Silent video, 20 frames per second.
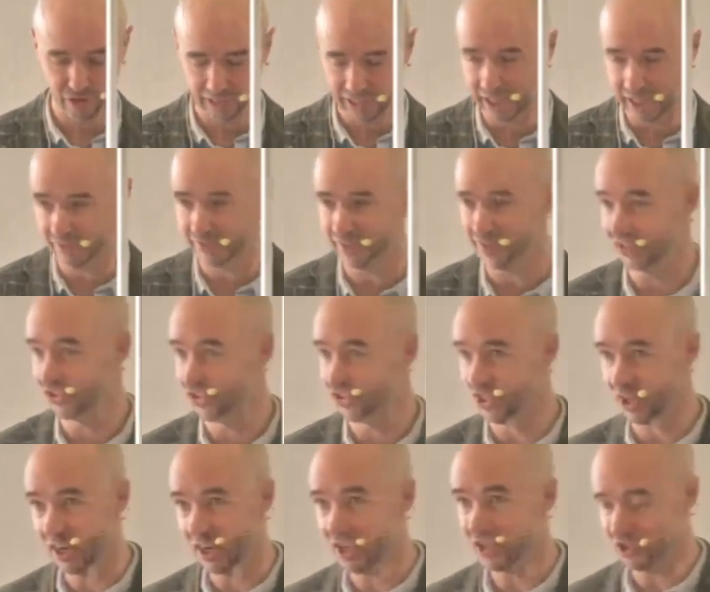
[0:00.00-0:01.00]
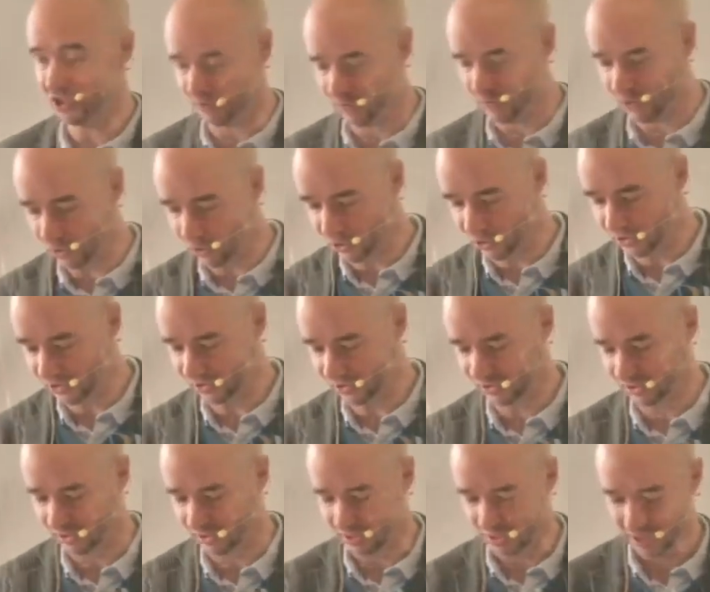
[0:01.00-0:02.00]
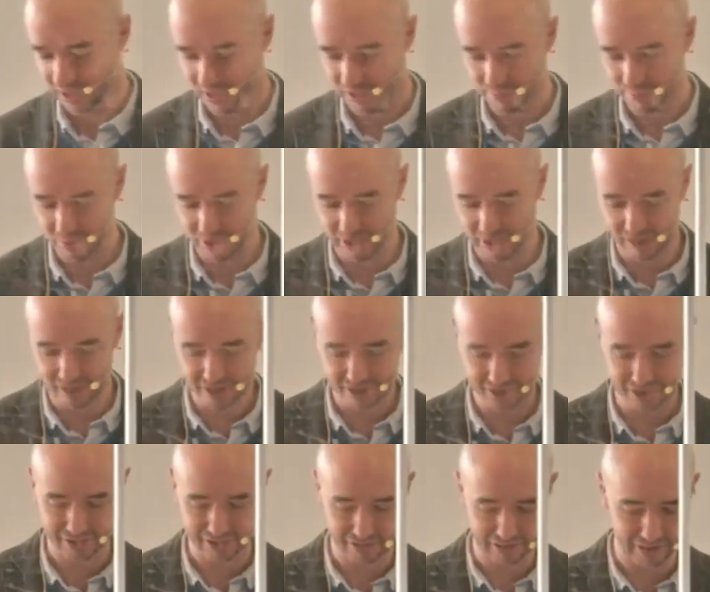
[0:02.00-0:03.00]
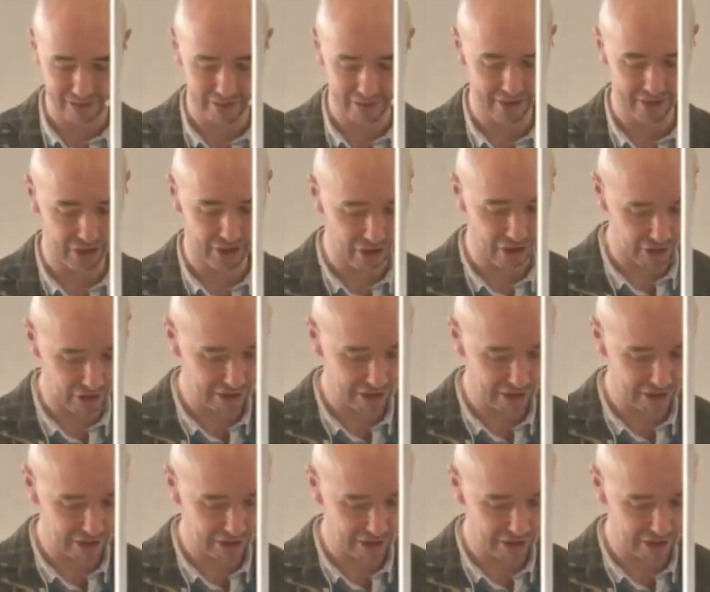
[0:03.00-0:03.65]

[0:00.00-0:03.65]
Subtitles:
his church, of course, but the godless, the